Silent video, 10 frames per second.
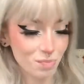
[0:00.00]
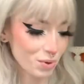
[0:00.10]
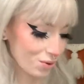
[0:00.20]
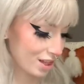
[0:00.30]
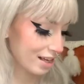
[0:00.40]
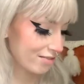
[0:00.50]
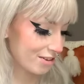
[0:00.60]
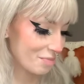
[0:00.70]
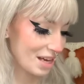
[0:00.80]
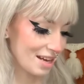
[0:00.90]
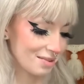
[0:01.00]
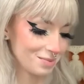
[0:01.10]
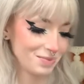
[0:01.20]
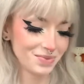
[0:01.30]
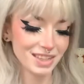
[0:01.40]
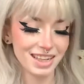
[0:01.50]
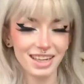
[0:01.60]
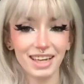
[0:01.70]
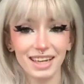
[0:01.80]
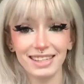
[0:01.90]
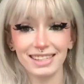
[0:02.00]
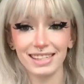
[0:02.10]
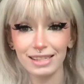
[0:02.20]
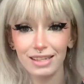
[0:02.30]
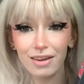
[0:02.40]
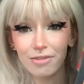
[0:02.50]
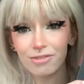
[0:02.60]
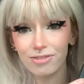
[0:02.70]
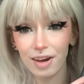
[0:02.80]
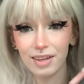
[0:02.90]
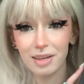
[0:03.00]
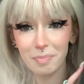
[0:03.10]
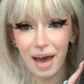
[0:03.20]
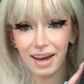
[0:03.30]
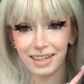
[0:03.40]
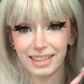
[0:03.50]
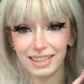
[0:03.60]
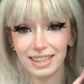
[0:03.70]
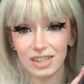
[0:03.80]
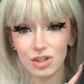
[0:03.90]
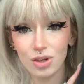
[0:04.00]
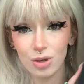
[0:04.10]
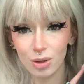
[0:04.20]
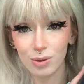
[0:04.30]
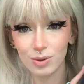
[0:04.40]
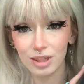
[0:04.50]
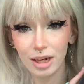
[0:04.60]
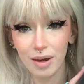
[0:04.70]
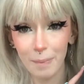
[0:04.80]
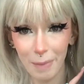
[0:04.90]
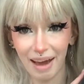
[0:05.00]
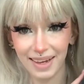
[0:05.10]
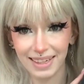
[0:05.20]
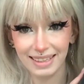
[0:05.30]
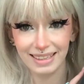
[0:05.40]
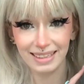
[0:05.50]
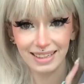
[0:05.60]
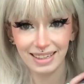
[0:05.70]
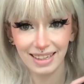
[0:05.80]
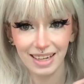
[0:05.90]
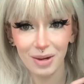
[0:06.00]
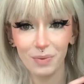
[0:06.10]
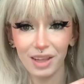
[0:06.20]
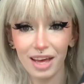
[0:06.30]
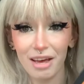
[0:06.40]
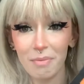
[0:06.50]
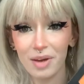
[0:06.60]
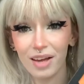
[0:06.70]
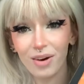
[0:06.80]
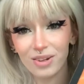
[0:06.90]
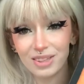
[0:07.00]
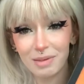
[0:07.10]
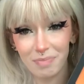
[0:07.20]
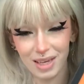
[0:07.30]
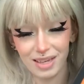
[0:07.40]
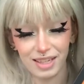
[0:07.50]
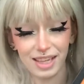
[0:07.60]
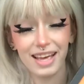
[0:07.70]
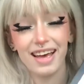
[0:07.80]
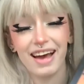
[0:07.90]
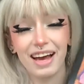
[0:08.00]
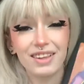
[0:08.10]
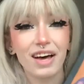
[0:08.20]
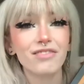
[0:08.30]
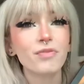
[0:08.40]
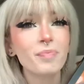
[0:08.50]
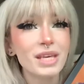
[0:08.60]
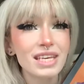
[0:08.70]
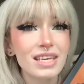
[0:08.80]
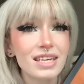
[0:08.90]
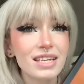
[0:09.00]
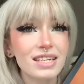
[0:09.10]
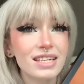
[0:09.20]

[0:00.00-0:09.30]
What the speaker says: boo thing for me is this fucking magnet, this huge magnet with him holding Bee. I love Bee.